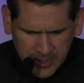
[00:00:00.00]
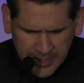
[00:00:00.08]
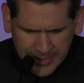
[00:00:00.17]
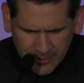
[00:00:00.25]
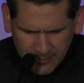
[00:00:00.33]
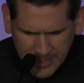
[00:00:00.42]

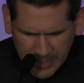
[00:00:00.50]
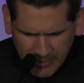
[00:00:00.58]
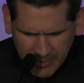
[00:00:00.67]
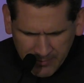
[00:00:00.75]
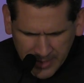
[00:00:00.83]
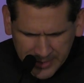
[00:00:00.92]
Hail
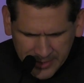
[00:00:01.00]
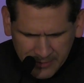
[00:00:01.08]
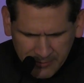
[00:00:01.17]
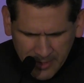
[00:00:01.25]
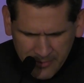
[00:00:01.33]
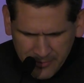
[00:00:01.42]
Mary, my dear
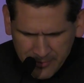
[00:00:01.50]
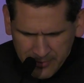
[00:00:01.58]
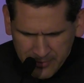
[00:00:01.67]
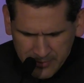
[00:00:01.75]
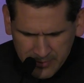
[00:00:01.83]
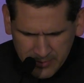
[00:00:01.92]
Mother,
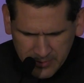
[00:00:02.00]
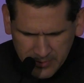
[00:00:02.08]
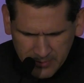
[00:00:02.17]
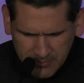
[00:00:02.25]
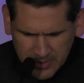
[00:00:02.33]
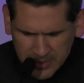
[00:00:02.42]

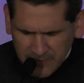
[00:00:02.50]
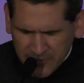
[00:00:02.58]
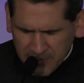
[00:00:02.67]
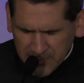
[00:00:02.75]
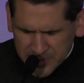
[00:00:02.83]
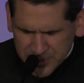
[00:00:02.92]
my
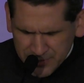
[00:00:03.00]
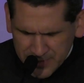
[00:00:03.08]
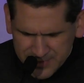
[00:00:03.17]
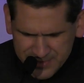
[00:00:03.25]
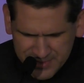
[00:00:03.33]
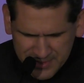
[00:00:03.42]
loving
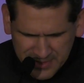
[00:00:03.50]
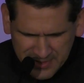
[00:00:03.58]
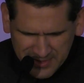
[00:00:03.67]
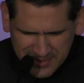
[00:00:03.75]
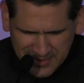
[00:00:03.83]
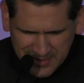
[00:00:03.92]
mistress,
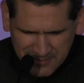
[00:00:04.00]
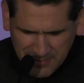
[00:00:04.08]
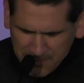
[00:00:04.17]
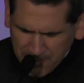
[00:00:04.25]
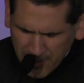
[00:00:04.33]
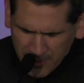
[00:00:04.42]

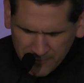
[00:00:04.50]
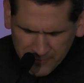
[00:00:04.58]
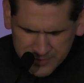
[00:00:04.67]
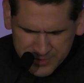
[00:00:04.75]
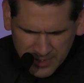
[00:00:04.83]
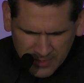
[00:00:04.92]
my
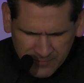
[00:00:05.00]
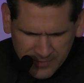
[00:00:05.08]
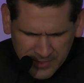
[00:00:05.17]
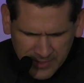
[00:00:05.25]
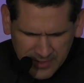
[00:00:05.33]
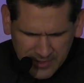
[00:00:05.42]
powerful
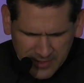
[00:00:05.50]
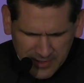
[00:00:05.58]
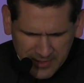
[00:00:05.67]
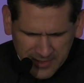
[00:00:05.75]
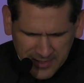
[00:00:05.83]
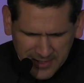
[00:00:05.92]
sovereign.
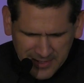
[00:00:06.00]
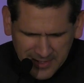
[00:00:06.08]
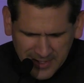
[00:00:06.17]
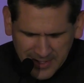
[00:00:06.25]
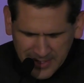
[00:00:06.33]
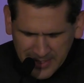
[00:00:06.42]

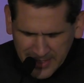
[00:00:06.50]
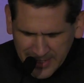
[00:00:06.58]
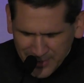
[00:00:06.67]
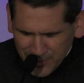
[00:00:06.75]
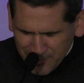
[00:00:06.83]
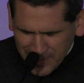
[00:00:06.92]

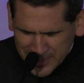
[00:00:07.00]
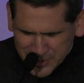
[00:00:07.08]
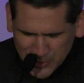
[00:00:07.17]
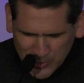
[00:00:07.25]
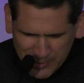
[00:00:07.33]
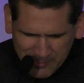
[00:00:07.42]
Hail my
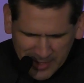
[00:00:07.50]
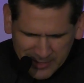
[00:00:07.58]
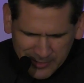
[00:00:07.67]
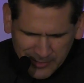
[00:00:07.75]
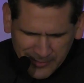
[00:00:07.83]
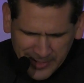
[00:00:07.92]
joy, my
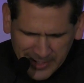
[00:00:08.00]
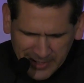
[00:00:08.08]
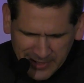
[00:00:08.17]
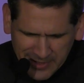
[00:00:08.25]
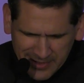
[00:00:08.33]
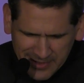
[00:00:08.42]
glory,
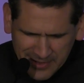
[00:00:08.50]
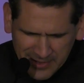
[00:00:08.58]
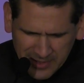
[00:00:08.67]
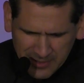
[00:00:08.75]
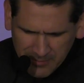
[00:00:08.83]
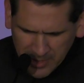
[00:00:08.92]

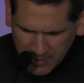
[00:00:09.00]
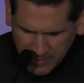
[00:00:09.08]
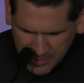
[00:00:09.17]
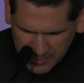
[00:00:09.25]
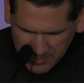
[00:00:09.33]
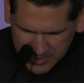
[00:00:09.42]
my
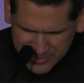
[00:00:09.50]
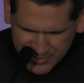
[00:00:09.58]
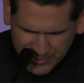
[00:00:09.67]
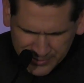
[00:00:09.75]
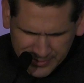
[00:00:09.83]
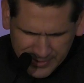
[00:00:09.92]
heart and my soul.